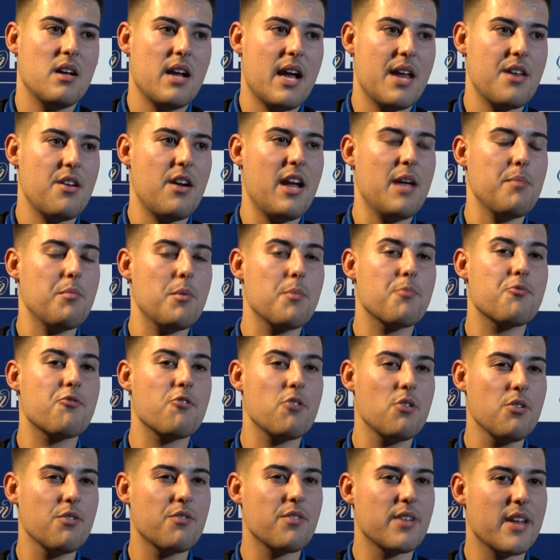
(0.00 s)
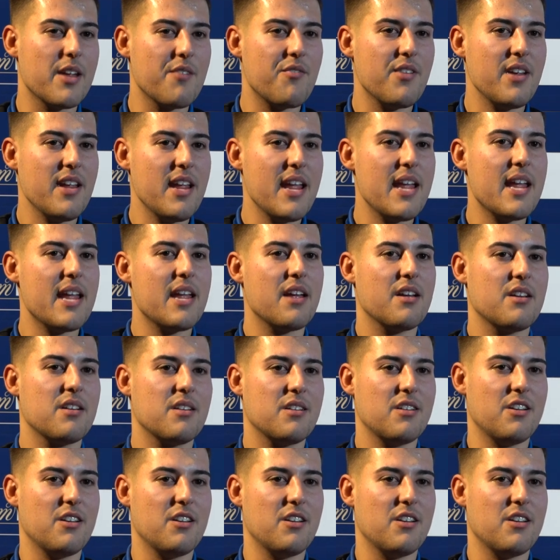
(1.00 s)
and I am improving every year,